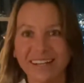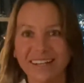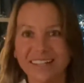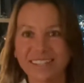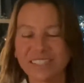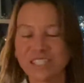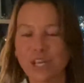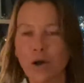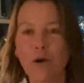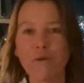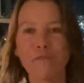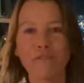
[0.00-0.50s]

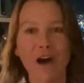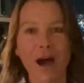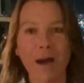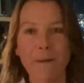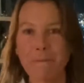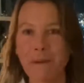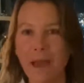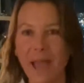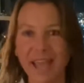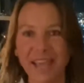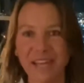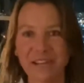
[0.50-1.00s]
So if I'm
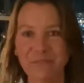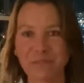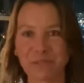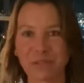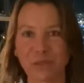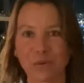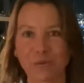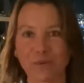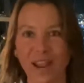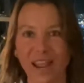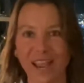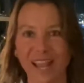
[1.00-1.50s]
paying for
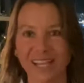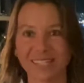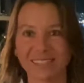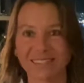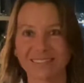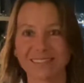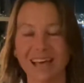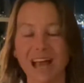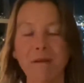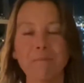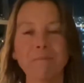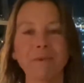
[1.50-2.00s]
the race,
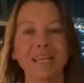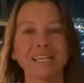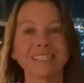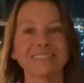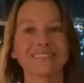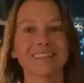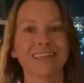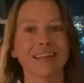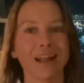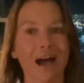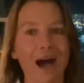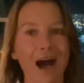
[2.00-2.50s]
that means
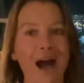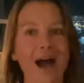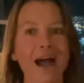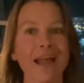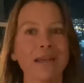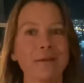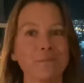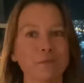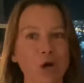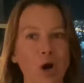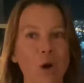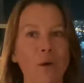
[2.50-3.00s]
that I
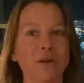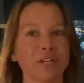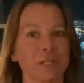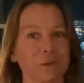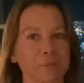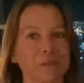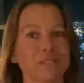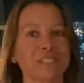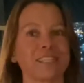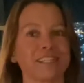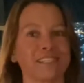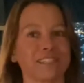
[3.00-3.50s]
am going to
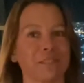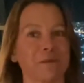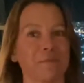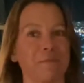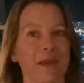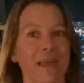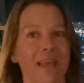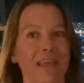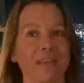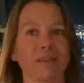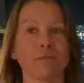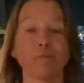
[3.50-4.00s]

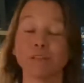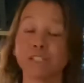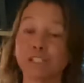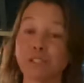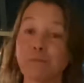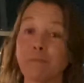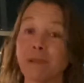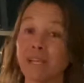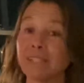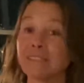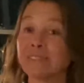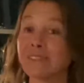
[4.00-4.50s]
participate, which
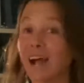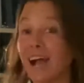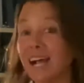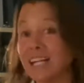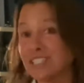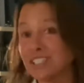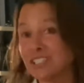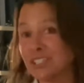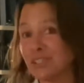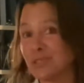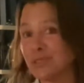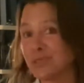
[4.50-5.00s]
means I
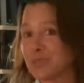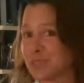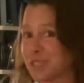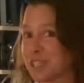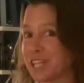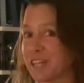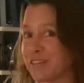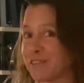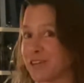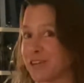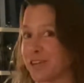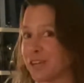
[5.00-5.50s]
choose to
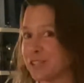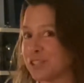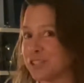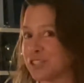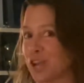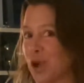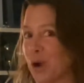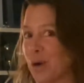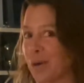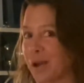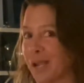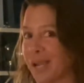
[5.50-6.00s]
give a good
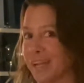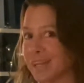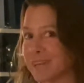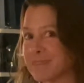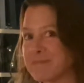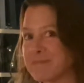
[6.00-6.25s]
showing.